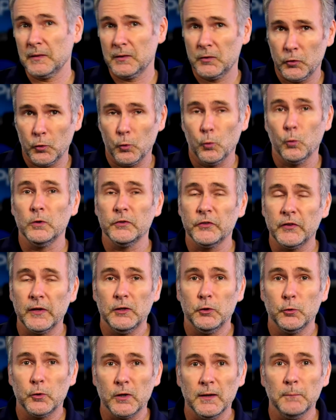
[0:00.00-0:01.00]
tools that
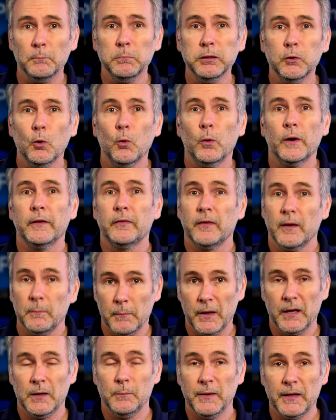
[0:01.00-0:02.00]
you can employ that
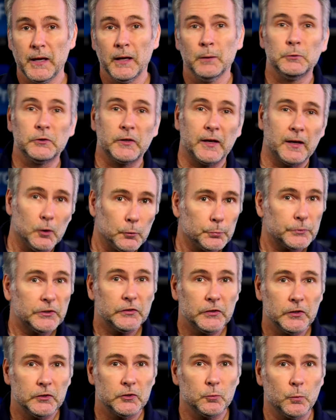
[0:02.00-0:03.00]
may be able to help the
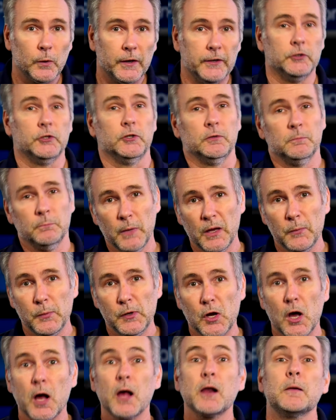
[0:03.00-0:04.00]
situation. Maybe
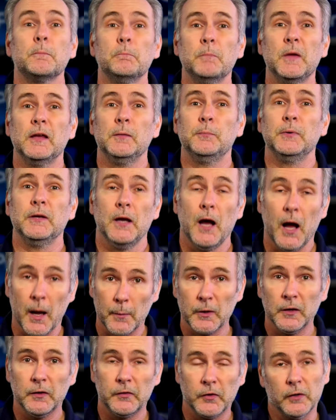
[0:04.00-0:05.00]
not, maybe. I'm
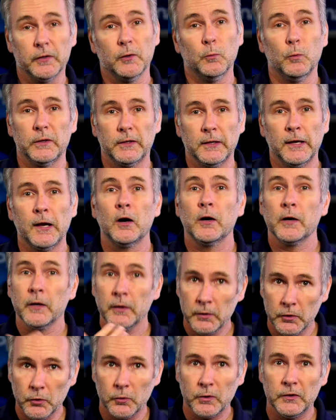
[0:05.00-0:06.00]
going to tell you what they are.
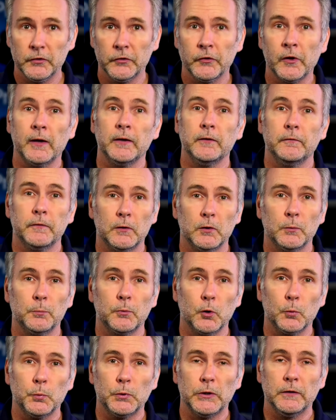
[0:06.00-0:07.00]
You can decide if they're
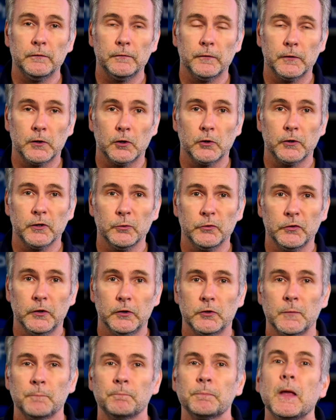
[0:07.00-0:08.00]
appropriate for your
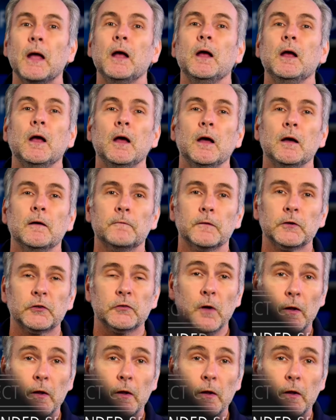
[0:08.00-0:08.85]
usage. First of